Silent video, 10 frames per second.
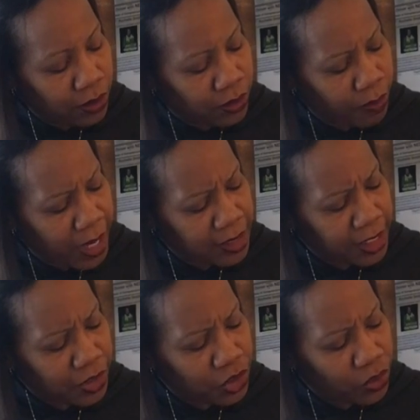domestic
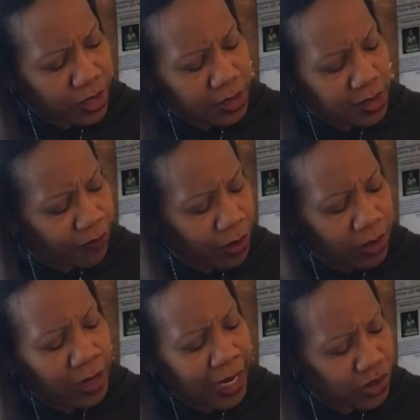students, if
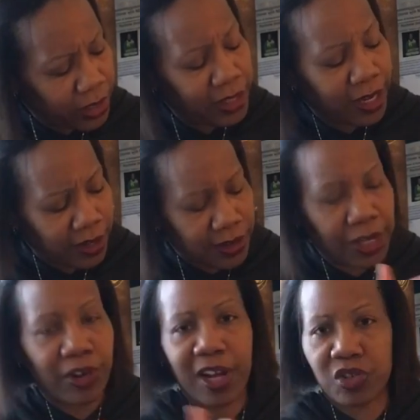actually, yeah, because
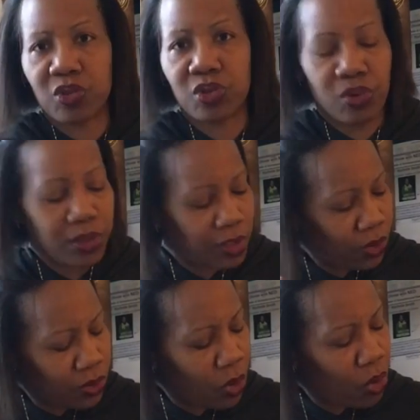international students
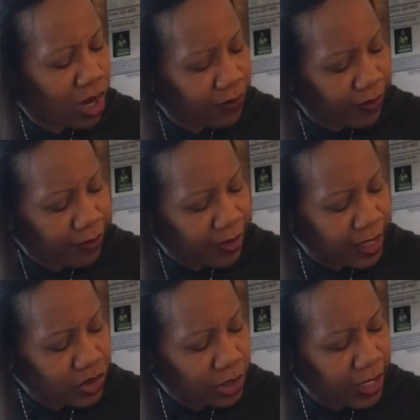don't, don't qualify for
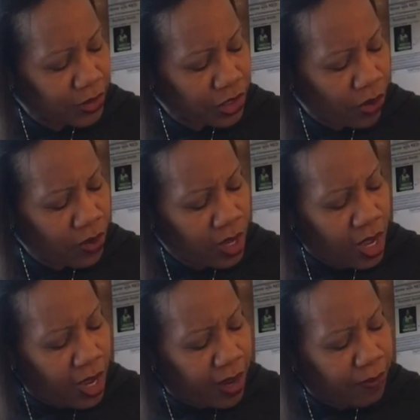financial aid. So
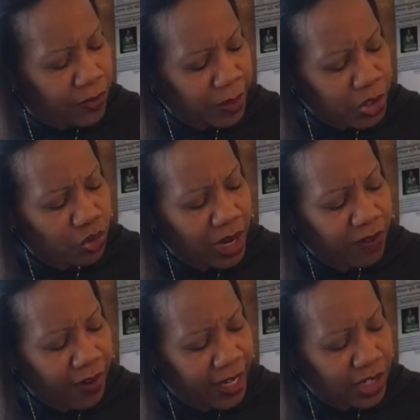um, demonstrated
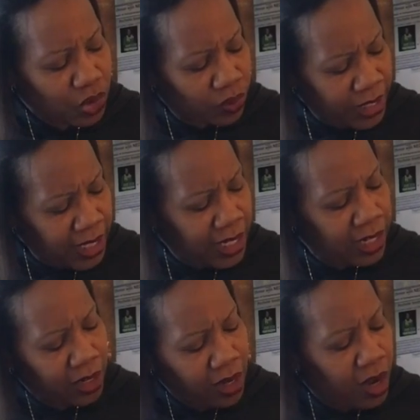financial need,
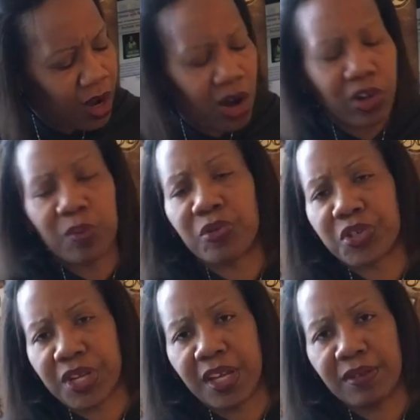
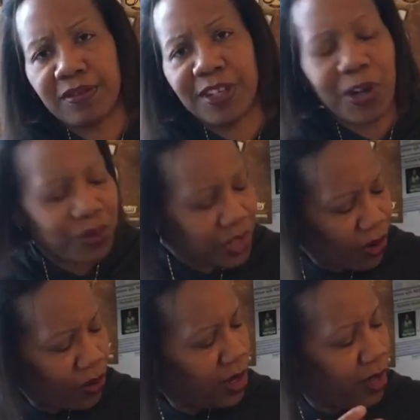100% you know, so
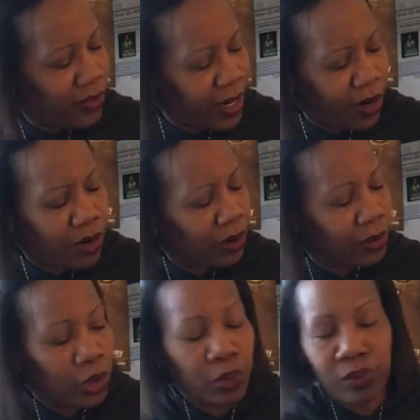they are
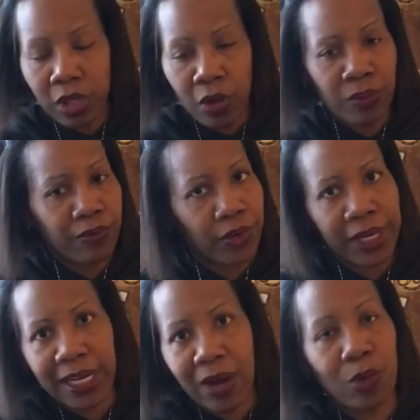loan, loan
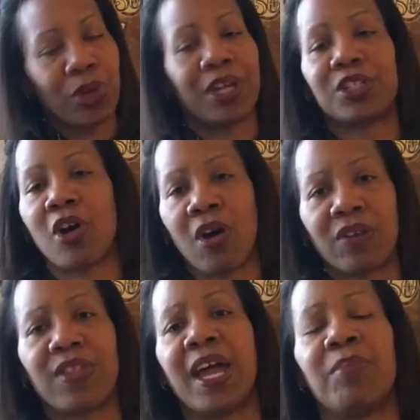free. I won't get into all of
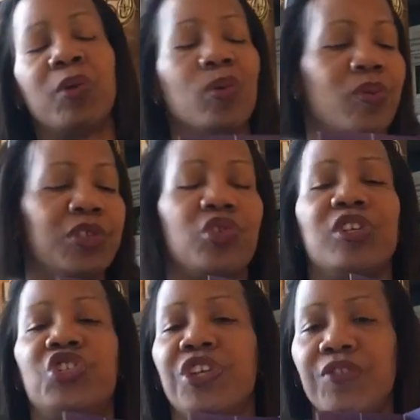that, but Northwestern has
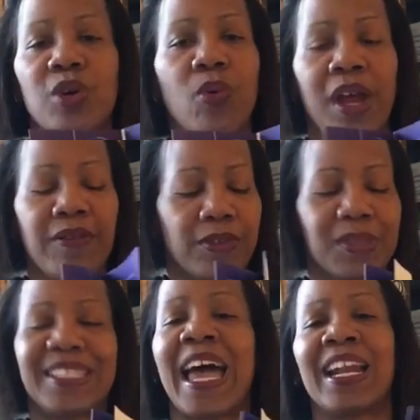shifted away from
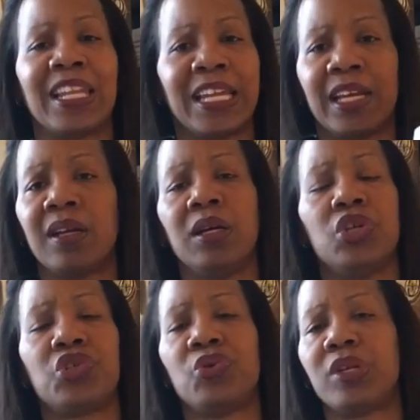saddling
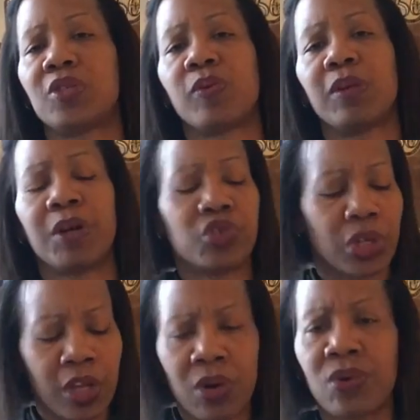students with a bunch of
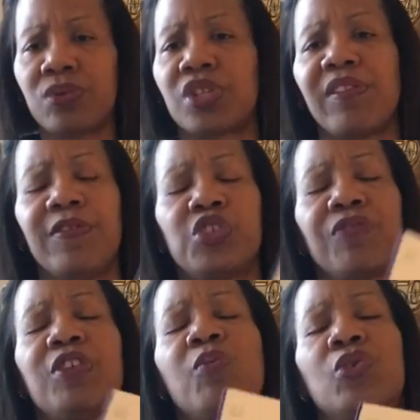loans. They've
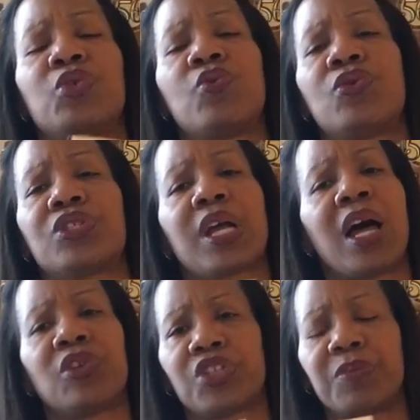shifted more towards
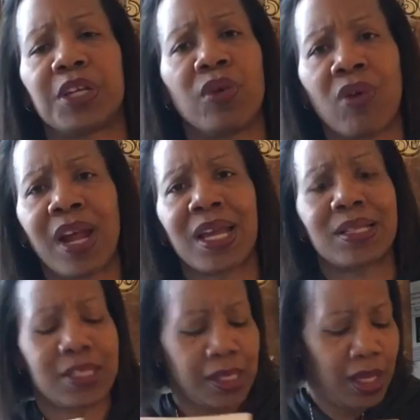scholarships and
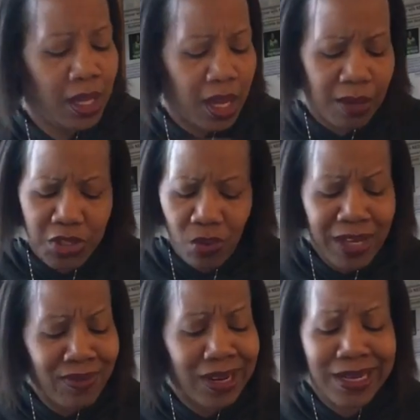grants. Um, so
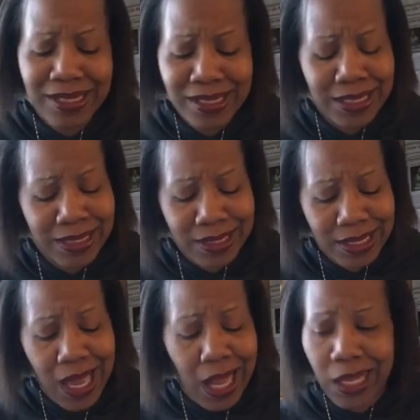even entities
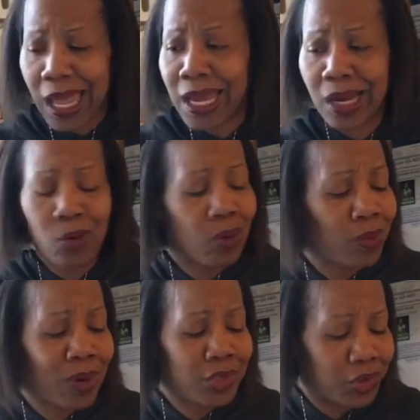like
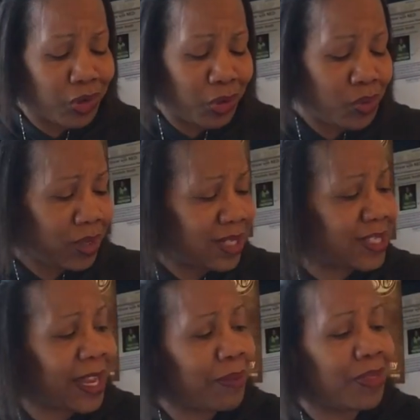Northwestern are doing the
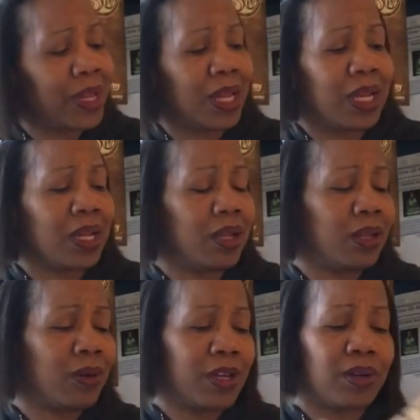same thing. You
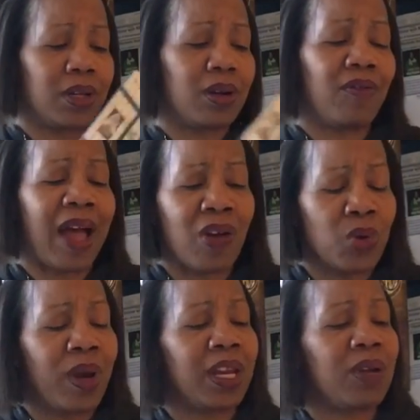know, they're, they're
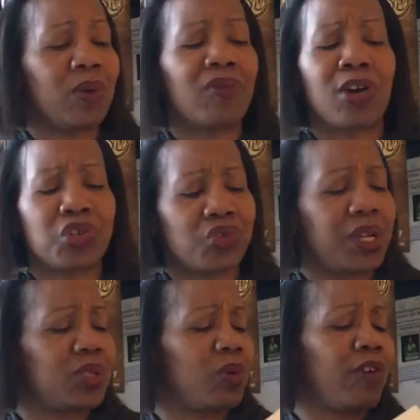evaluating what are our
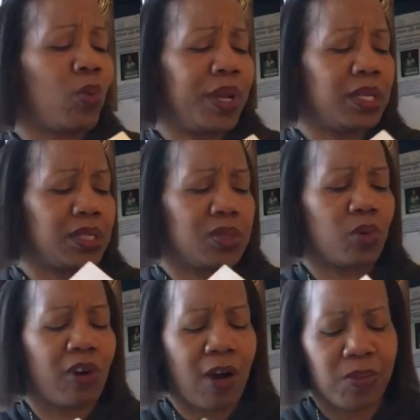strengths, what are our weaknesses, what
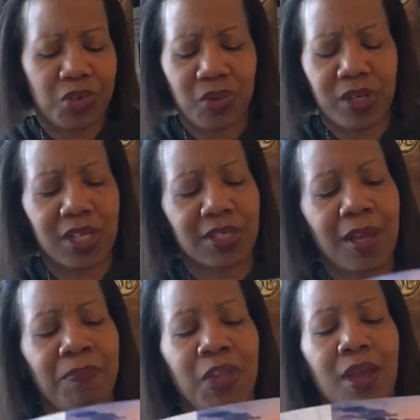are our opportunities.
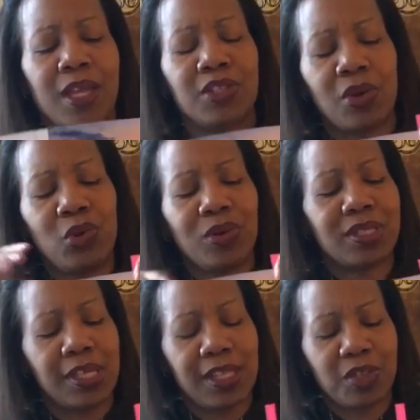And so you can
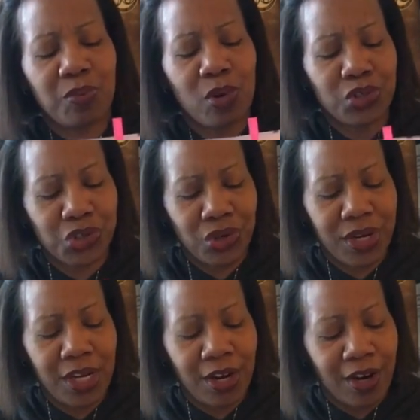see this brochure
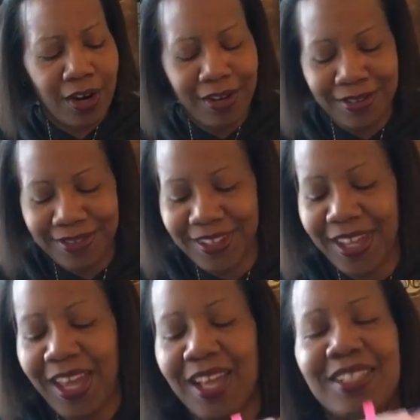here,
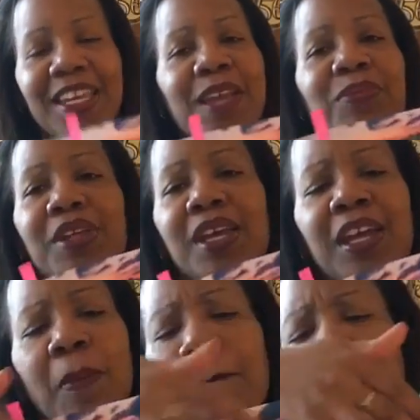same thing,
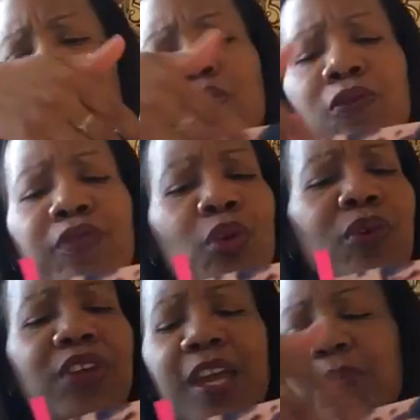beautiful view of
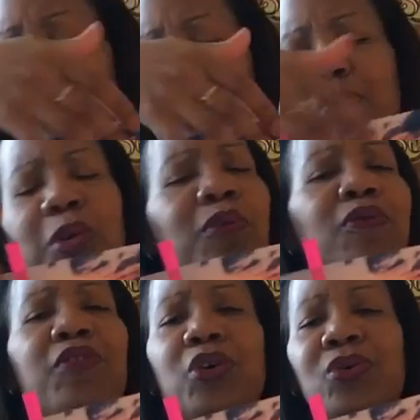campus, beautiful
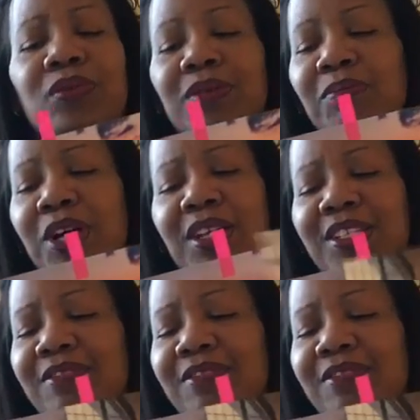view, but